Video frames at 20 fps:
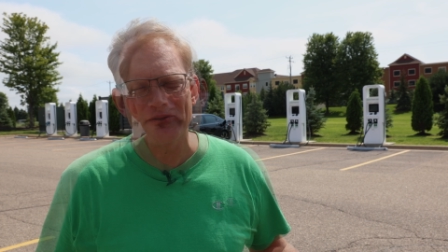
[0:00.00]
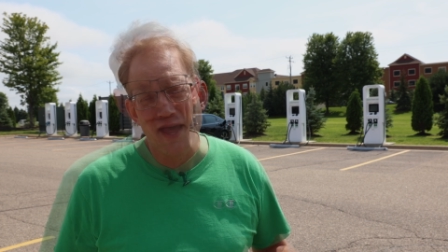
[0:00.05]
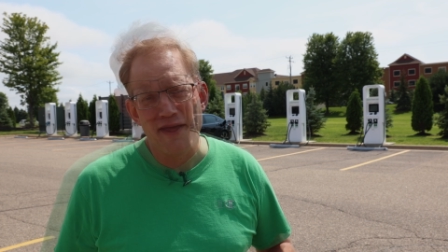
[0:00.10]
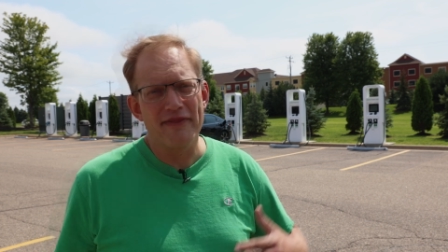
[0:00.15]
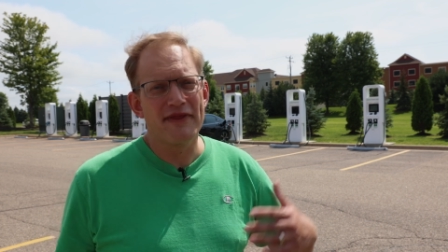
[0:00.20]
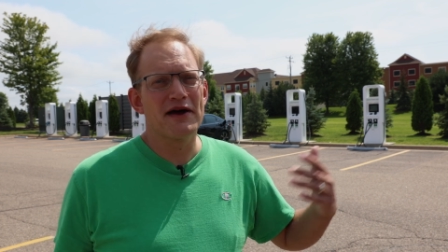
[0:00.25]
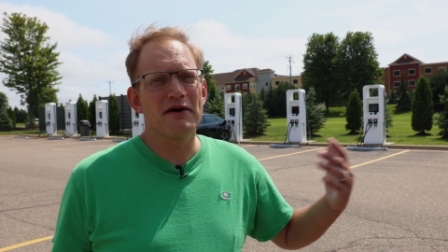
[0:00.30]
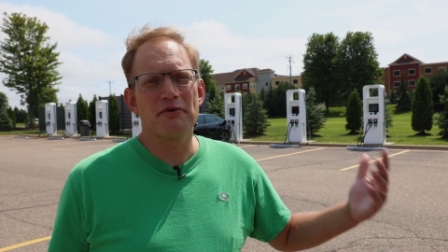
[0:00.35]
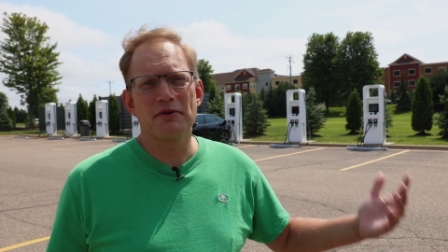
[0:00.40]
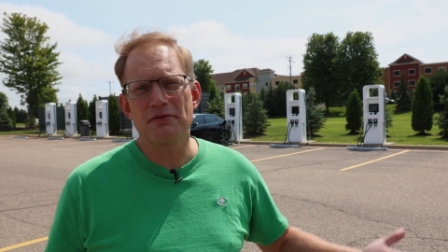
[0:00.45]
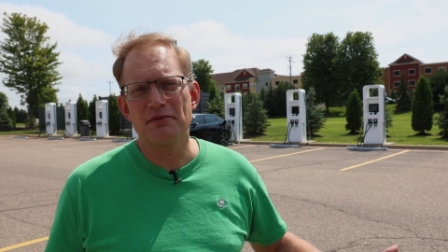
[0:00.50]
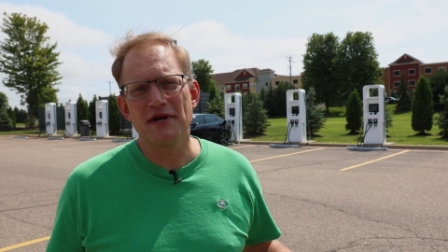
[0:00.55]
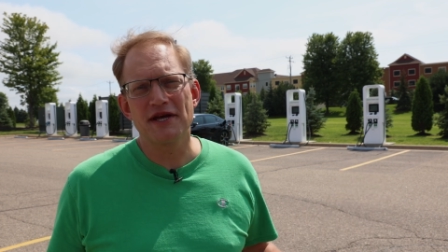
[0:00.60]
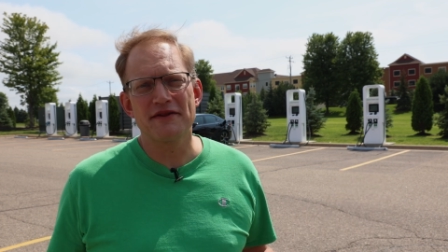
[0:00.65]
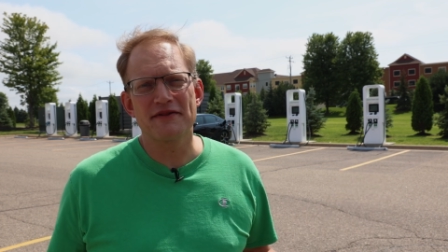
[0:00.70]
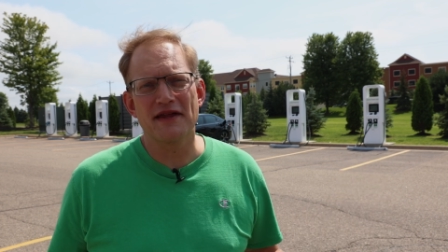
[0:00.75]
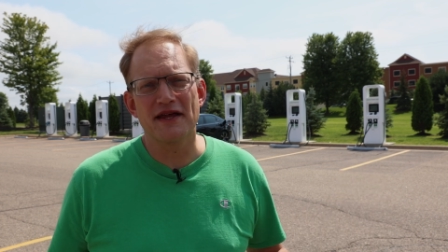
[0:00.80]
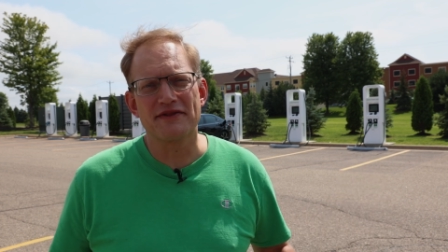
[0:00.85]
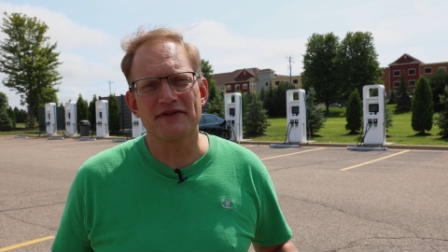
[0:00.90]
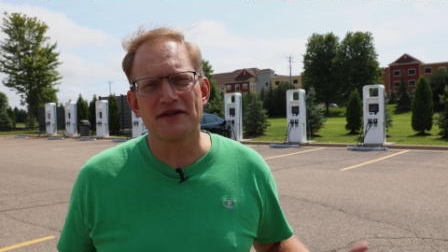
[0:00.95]
And that would
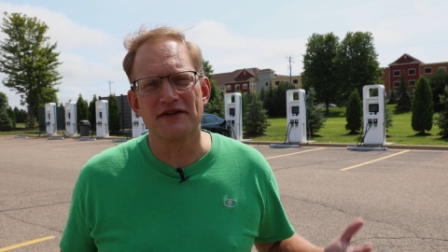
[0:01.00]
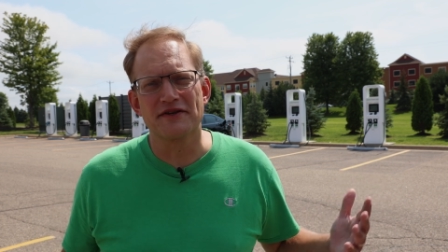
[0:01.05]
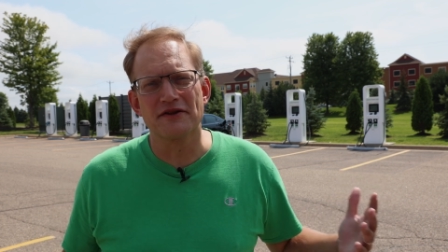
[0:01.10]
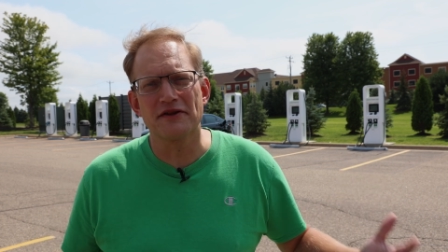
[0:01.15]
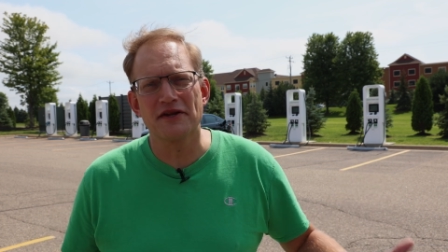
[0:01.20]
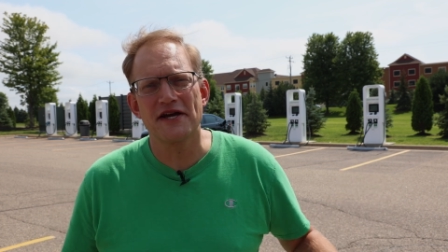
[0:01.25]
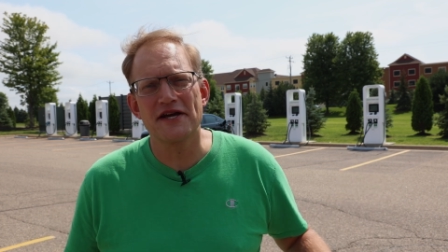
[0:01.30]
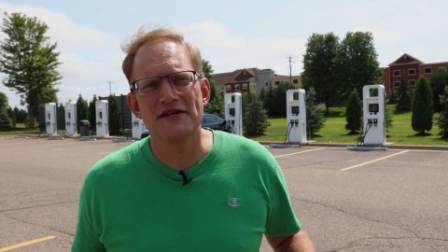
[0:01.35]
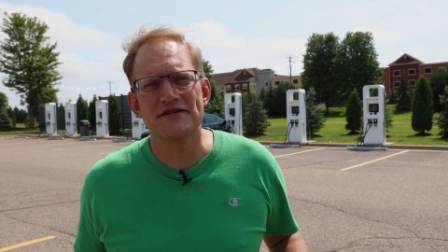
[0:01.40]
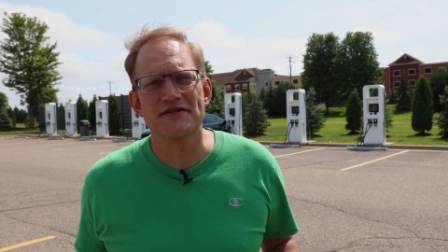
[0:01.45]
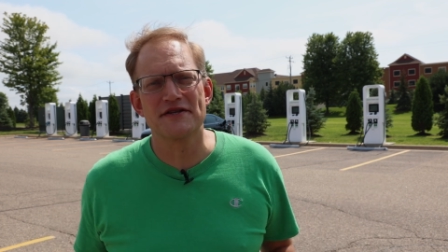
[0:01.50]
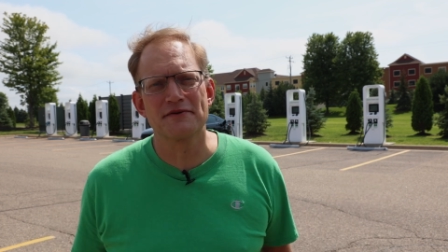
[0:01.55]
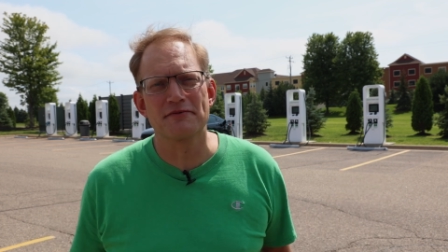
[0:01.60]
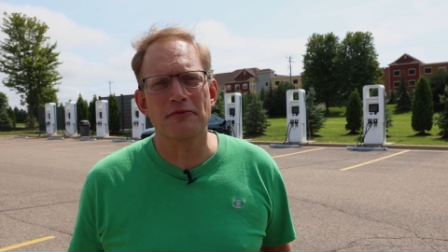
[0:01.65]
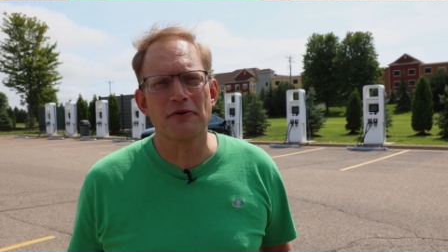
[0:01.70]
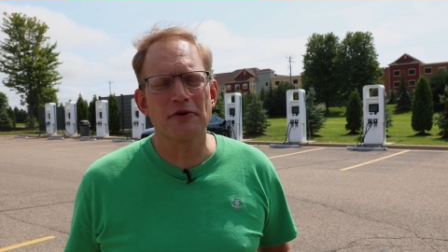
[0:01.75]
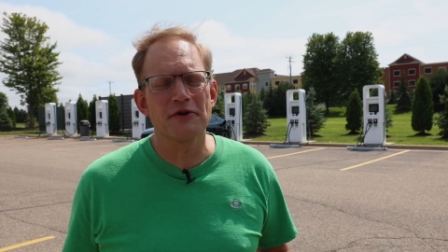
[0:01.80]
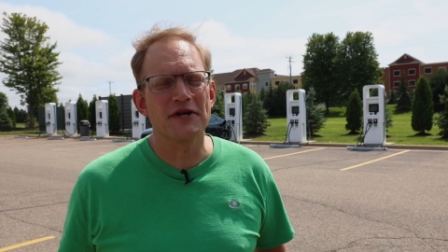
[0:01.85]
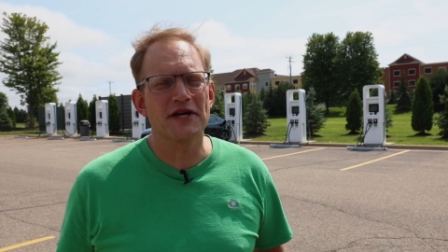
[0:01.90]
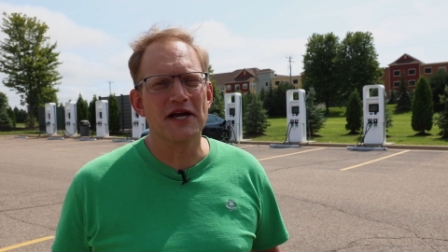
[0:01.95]
mean that the delays in
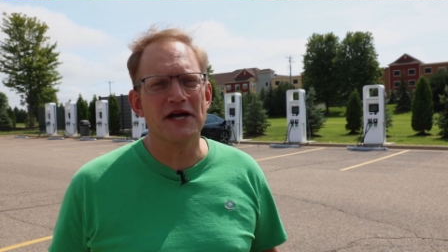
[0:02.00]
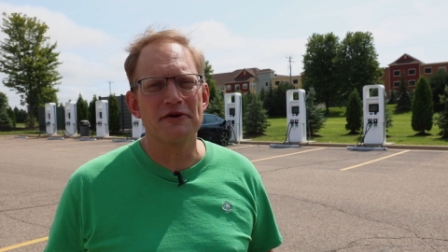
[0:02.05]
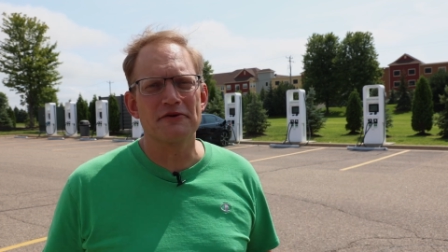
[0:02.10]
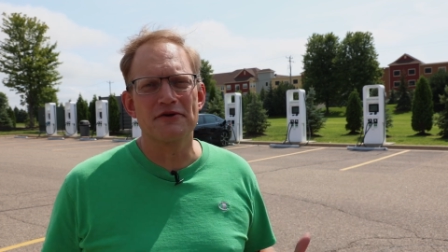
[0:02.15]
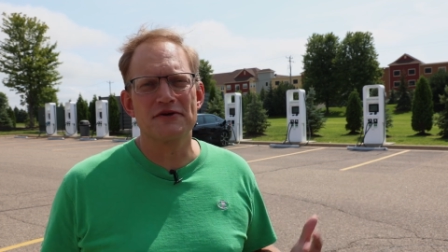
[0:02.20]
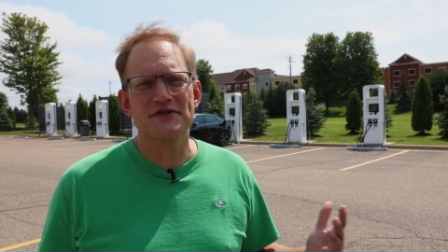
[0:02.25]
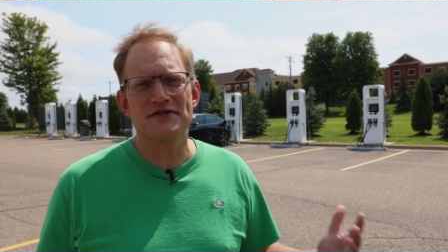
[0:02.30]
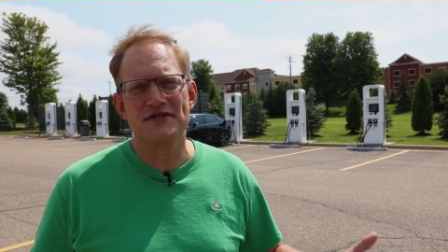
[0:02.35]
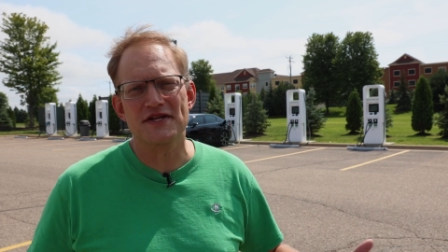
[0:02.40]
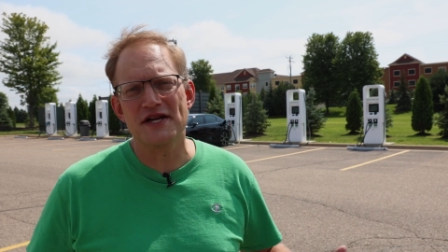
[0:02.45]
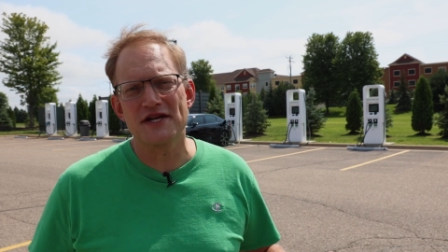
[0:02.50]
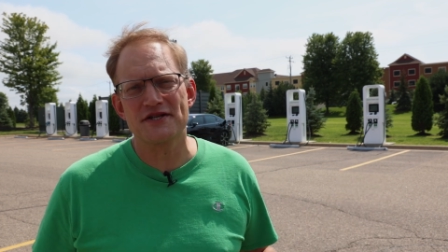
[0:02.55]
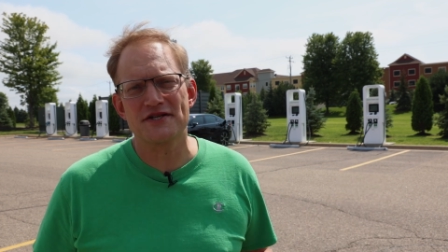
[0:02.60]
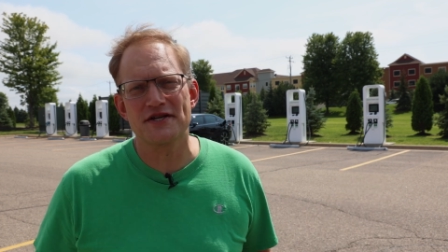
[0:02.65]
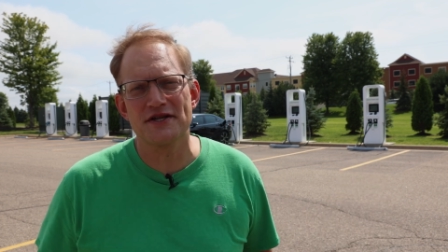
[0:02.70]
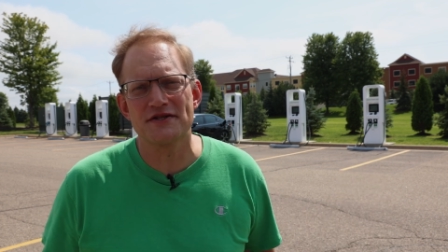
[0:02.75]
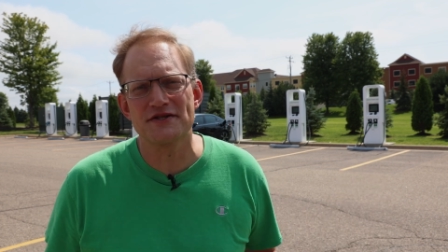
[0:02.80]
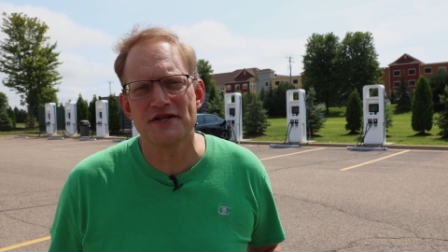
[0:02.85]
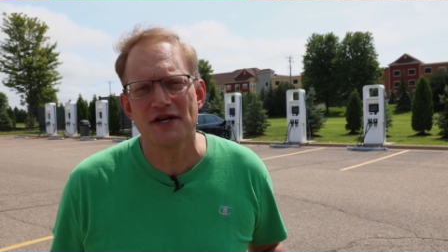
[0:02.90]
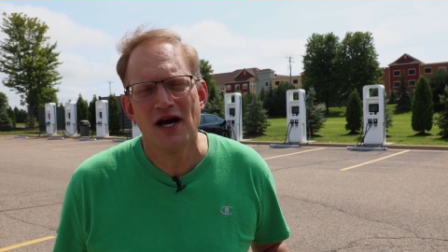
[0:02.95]
rolling out new
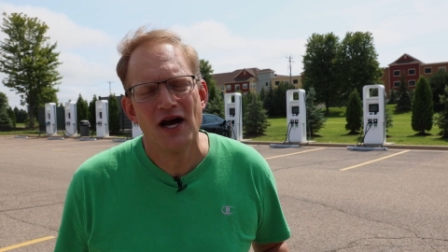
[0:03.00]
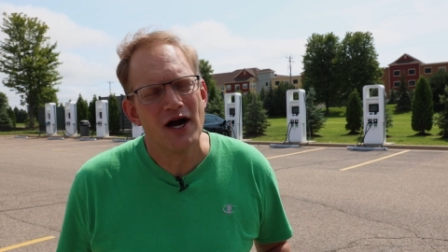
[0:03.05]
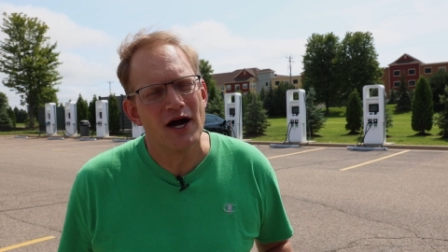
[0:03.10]
stations